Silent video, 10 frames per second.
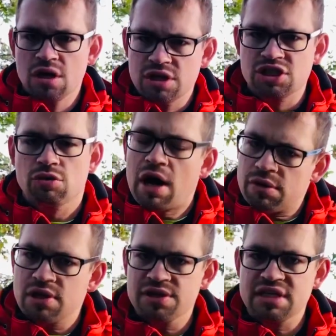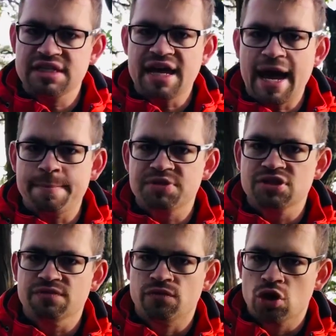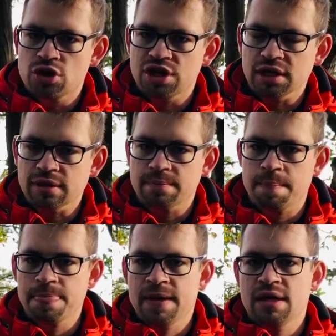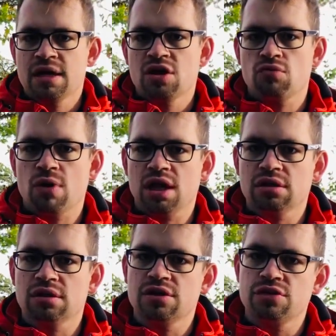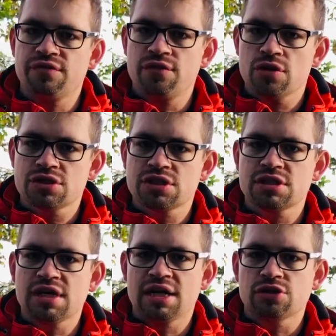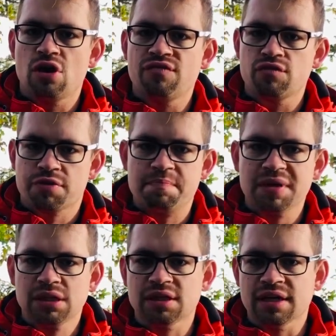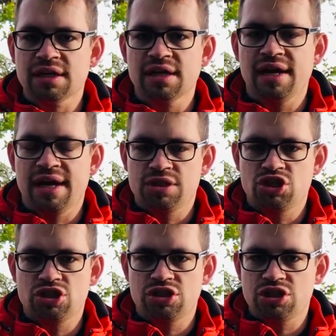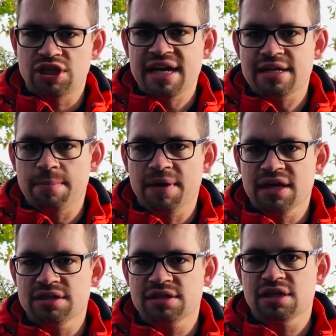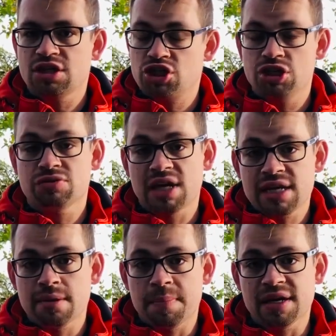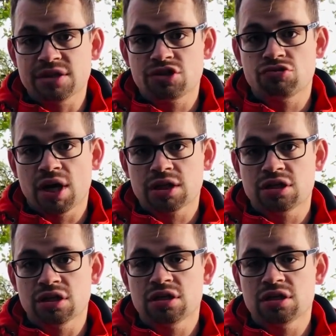So how are these apps working? Well, you first start off with building a database, a geodatabase structure